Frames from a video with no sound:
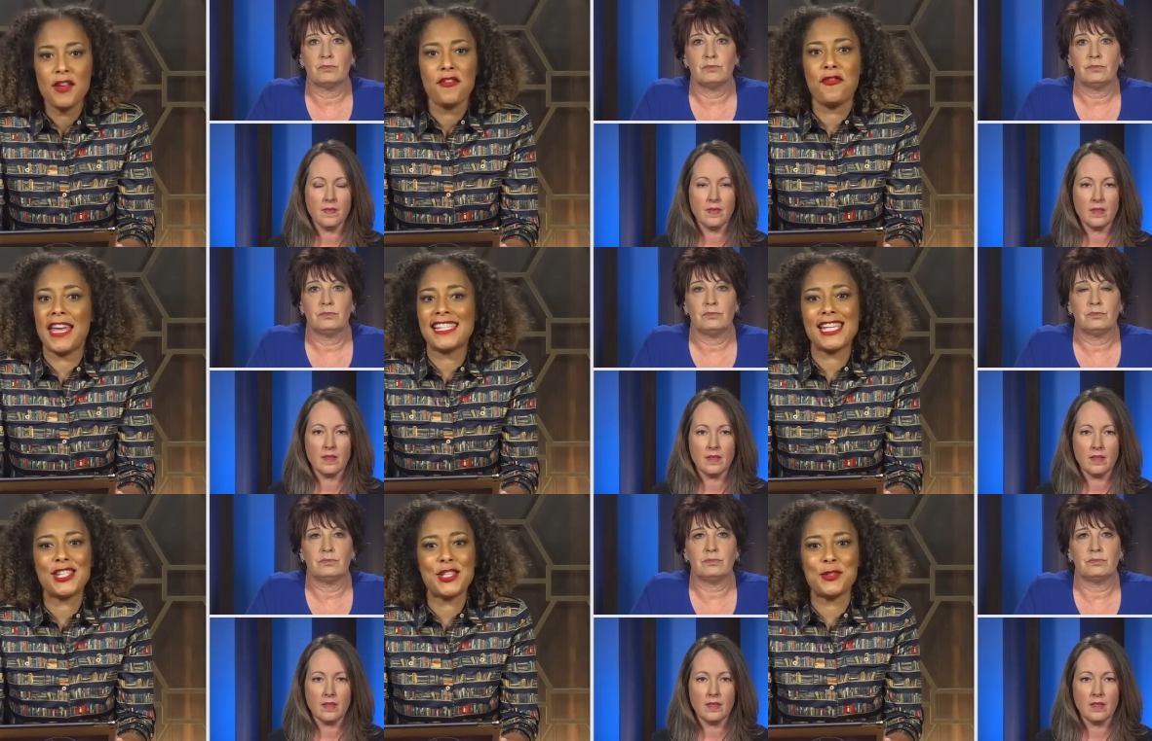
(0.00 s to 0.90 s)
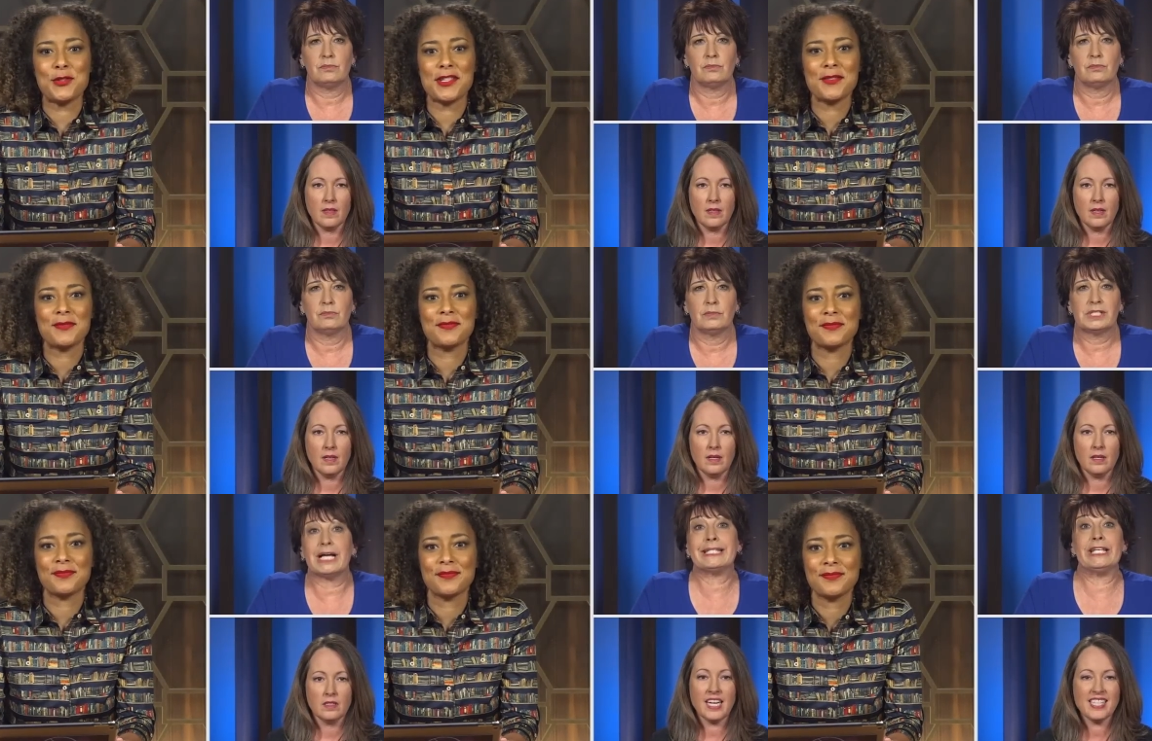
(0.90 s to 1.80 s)
Speaker 1: Fancy suit.
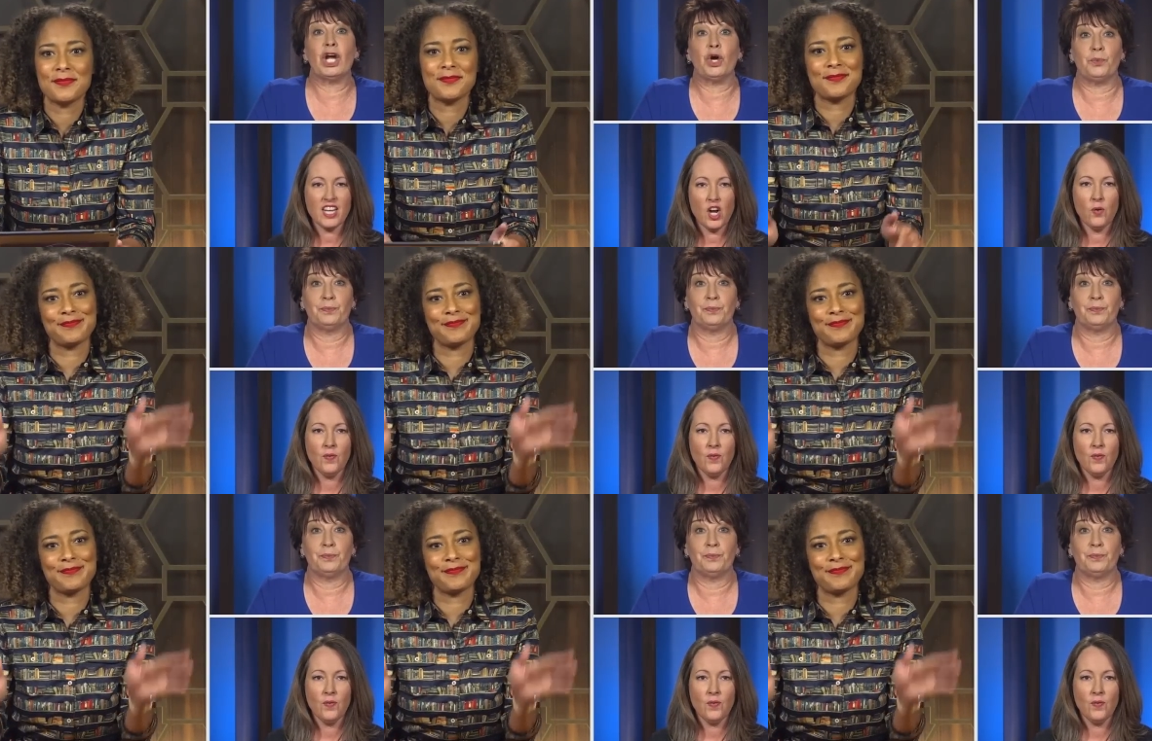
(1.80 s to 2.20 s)
Speaker 2: Tuxedo. Tuxedo.